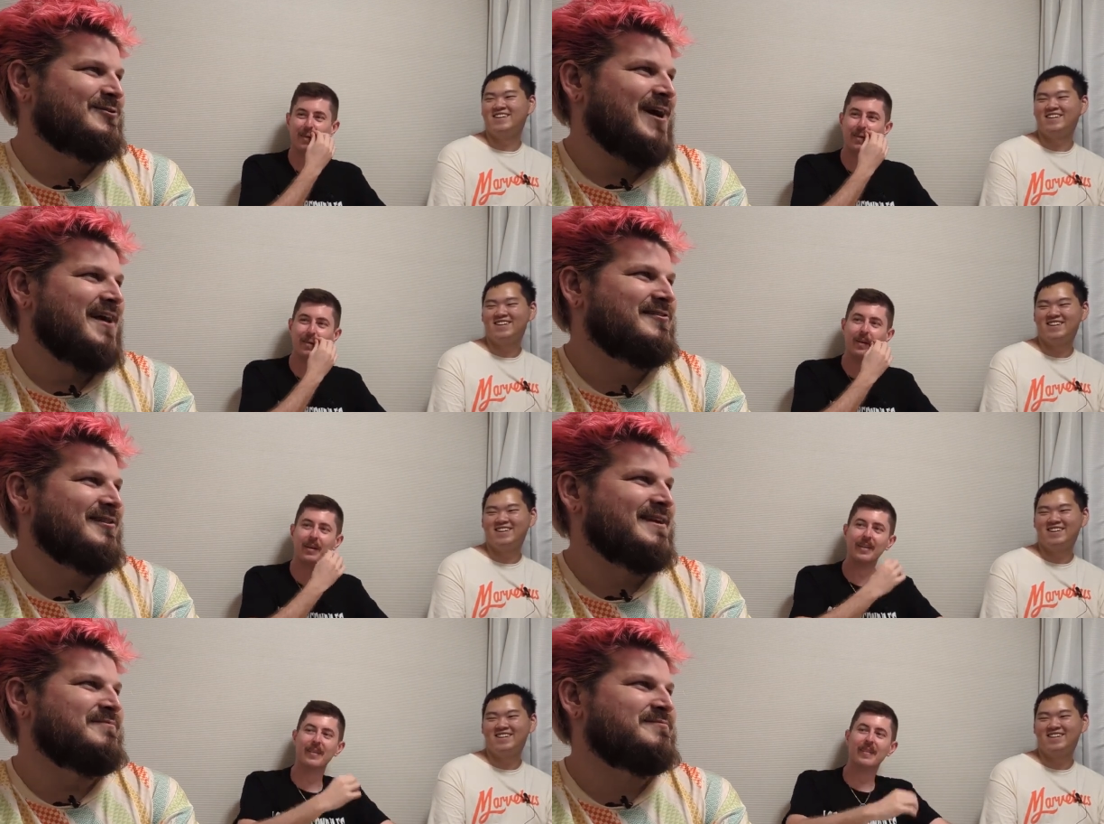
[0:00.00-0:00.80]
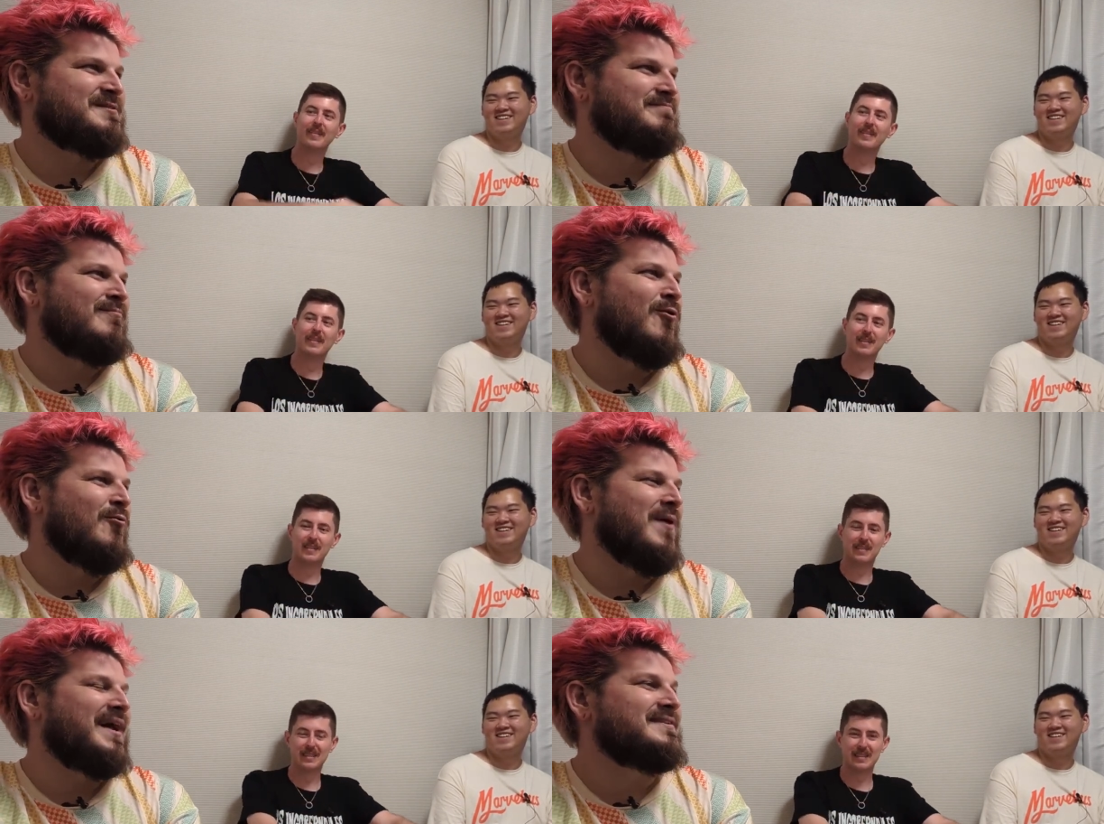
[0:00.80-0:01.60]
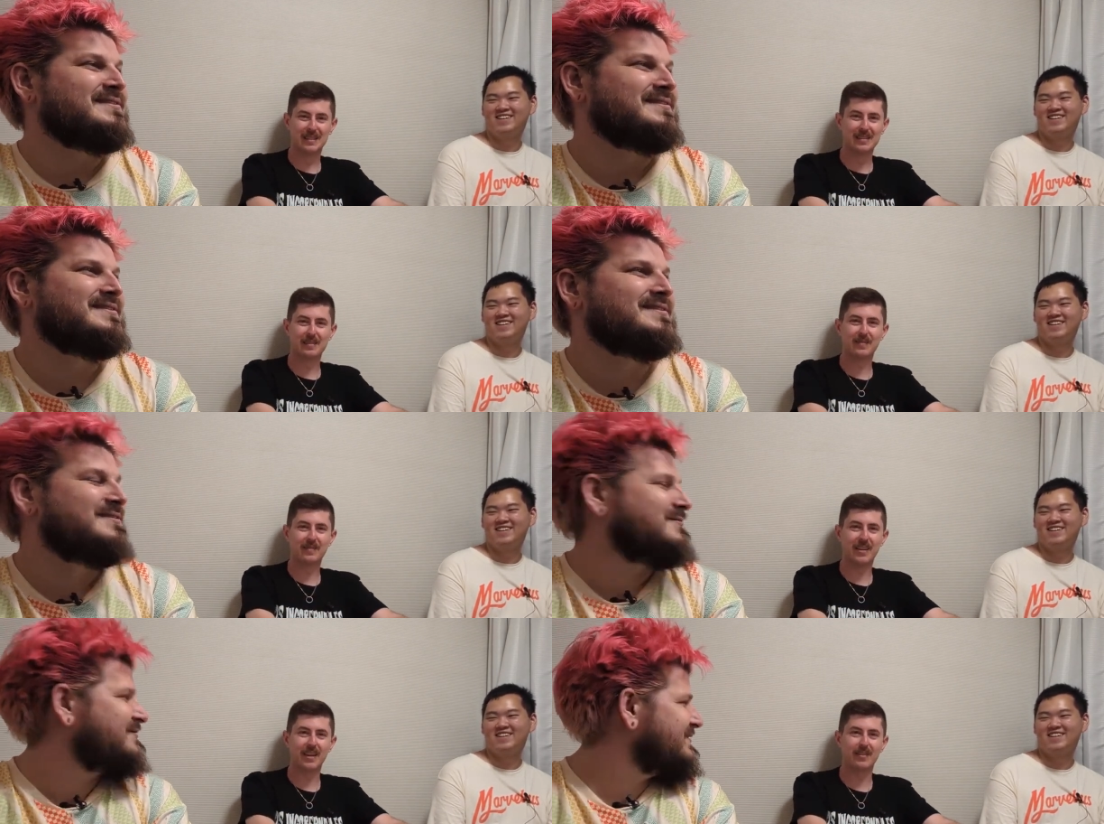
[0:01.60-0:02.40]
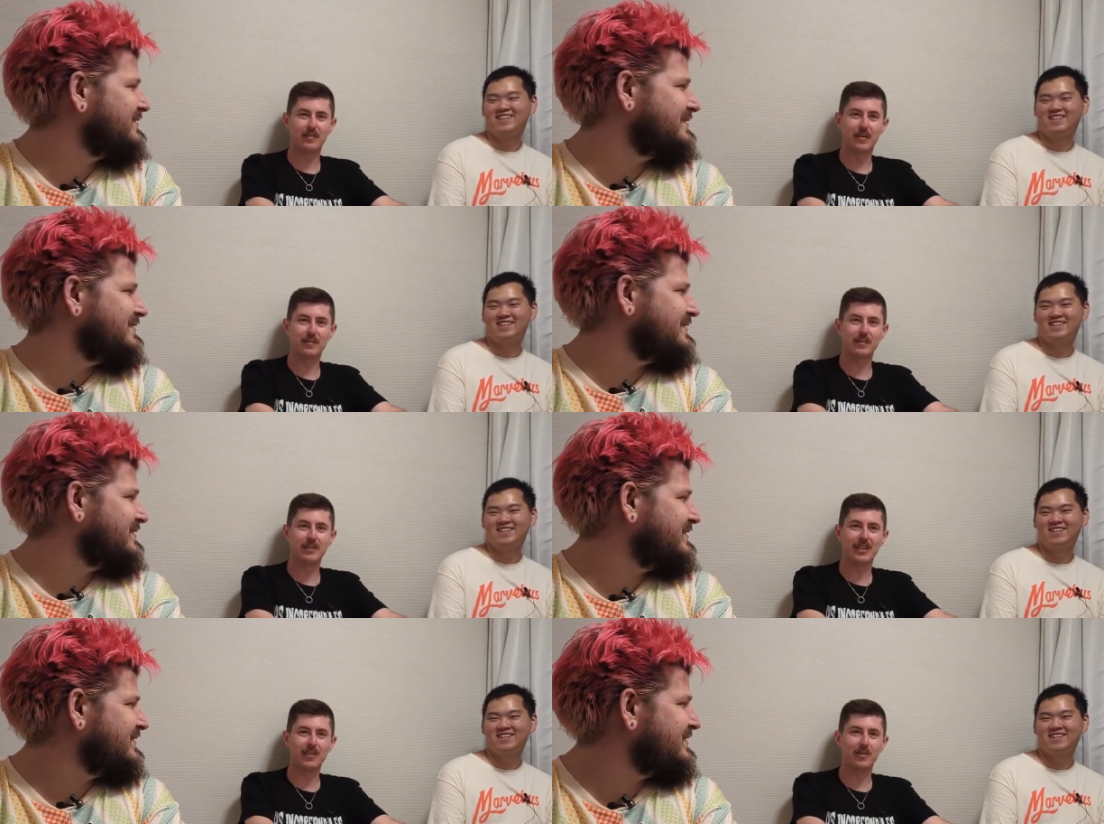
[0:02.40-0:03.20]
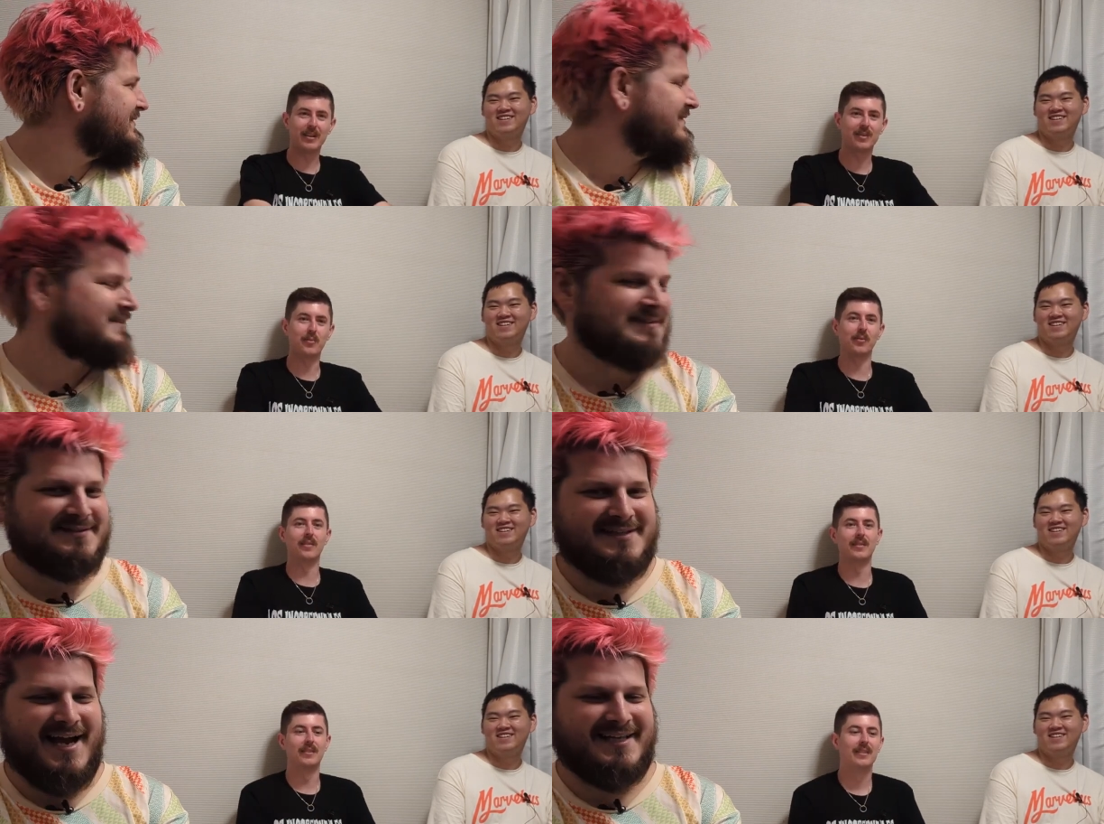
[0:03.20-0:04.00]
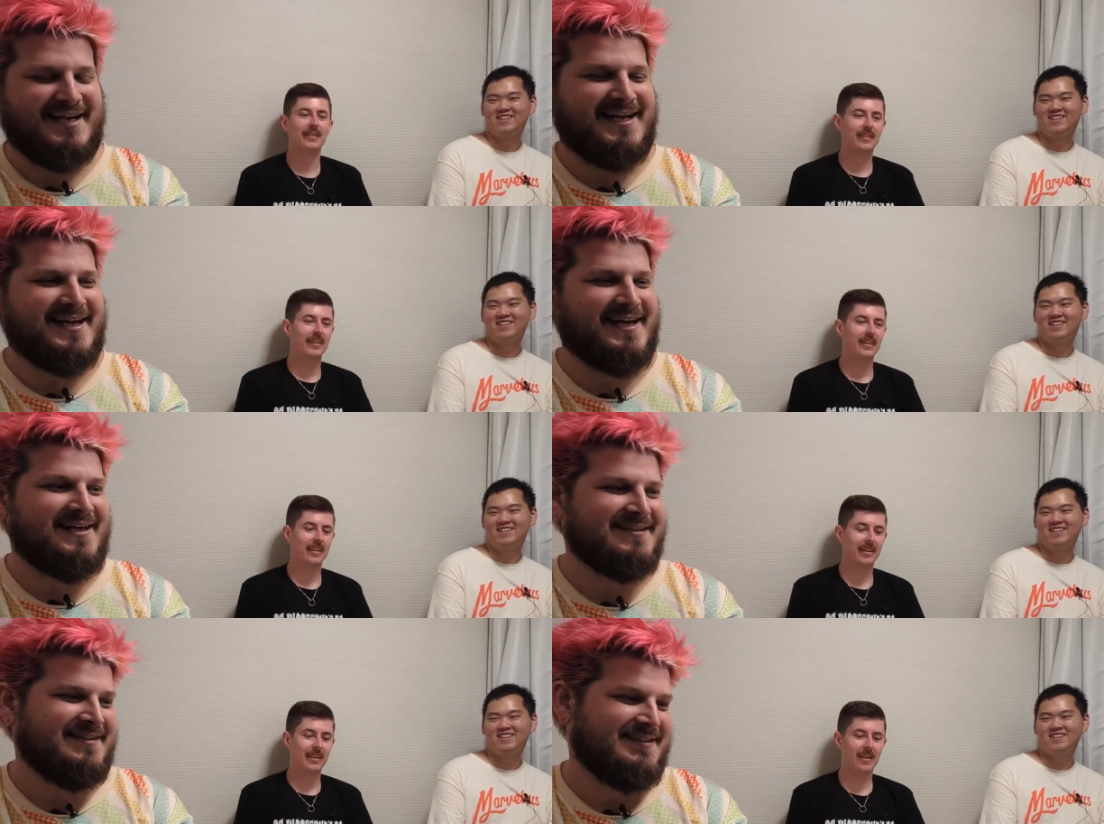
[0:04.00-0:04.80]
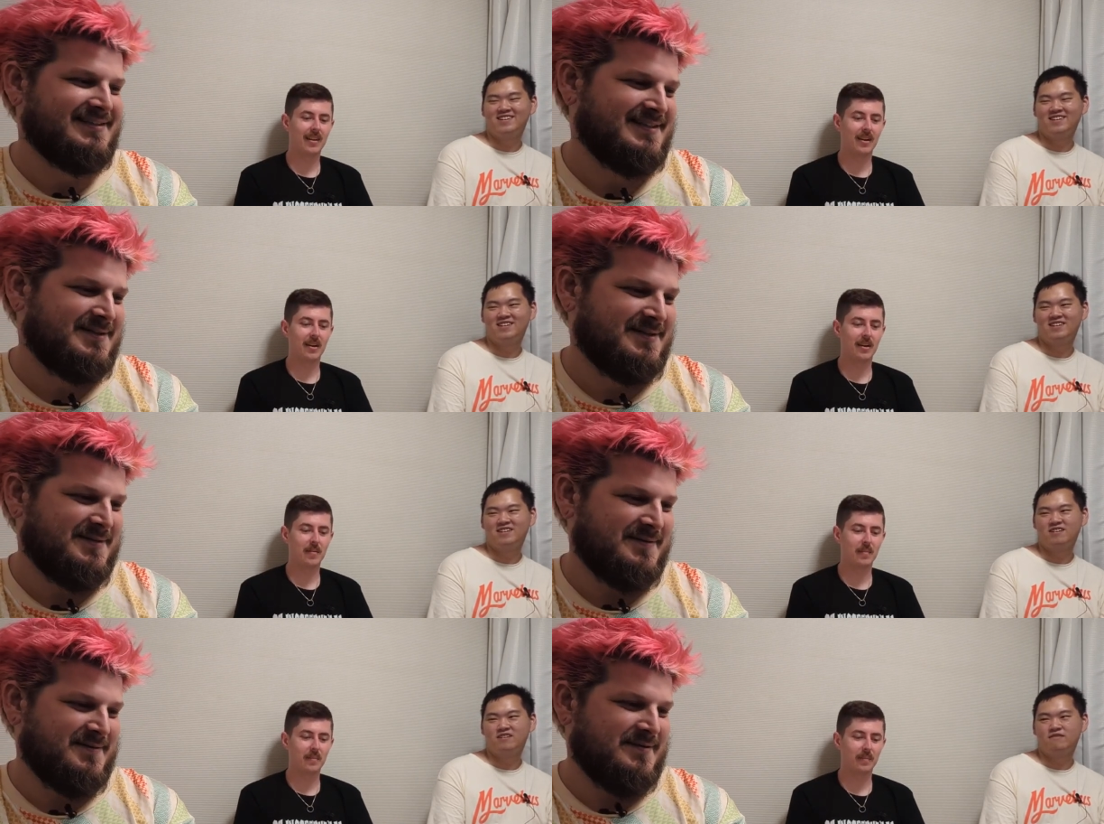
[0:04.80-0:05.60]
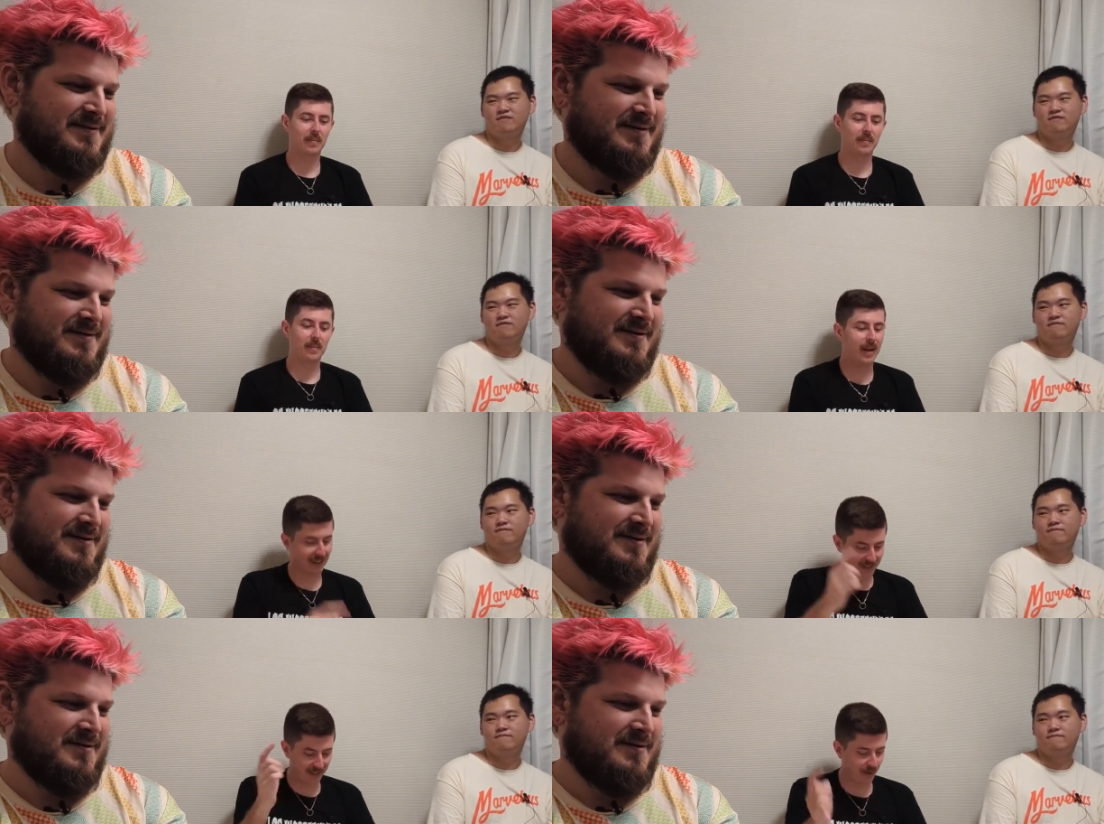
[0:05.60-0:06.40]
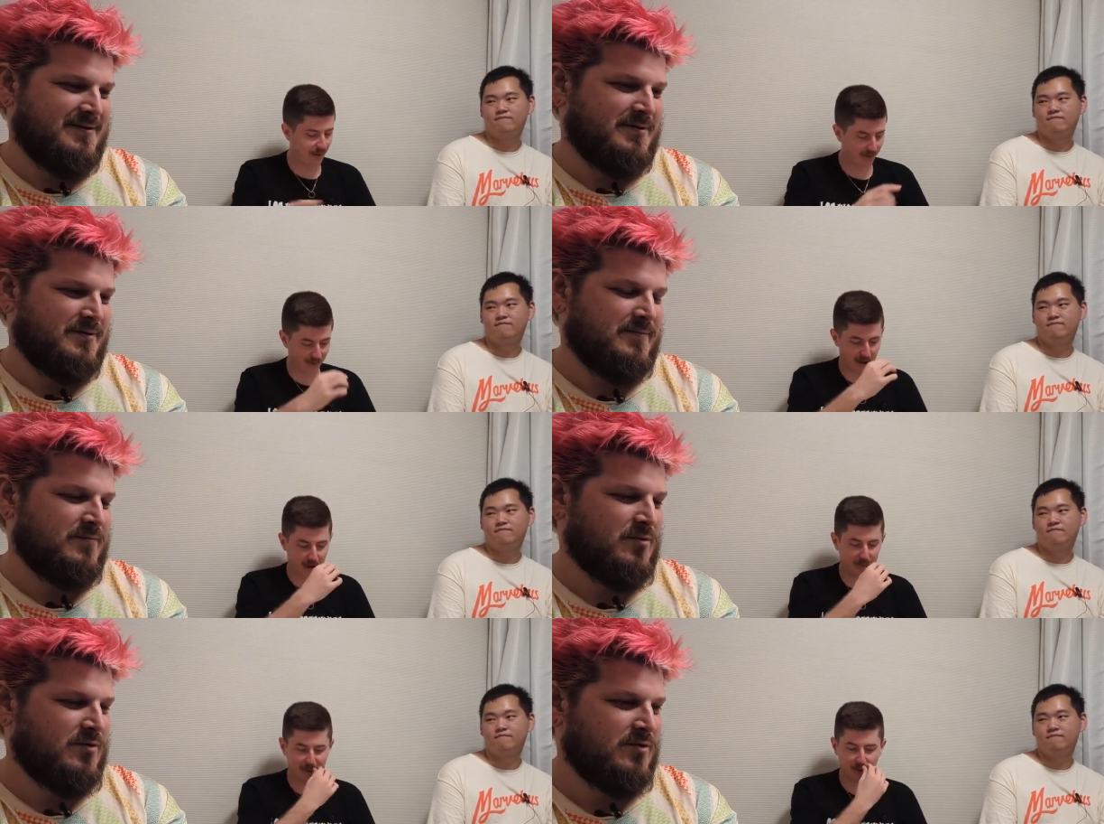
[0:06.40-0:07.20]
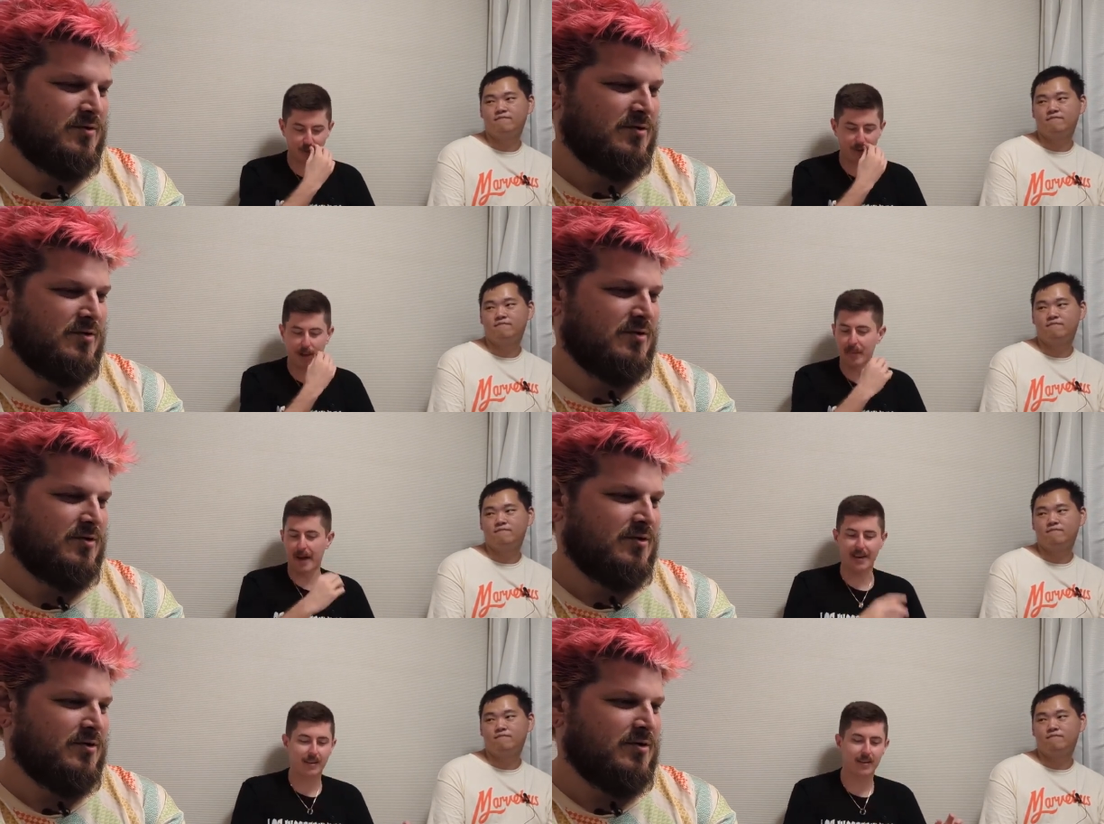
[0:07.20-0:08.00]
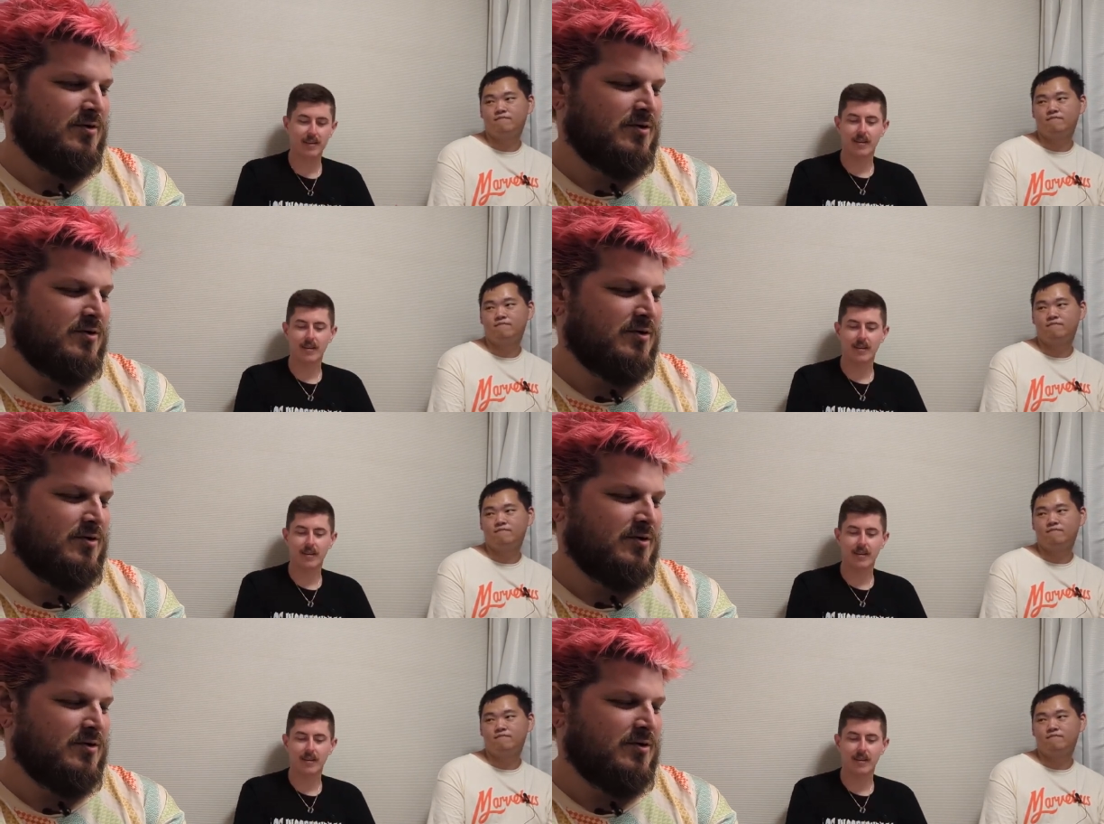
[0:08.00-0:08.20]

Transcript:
Speaker 1: Ultra athlete, more when.
Speaker 2: Yes, when when's that UA support? Yeah, yeah, yeah, yeah, yeah. Um, but yeah, continuing on, uh, Master Duel that pack.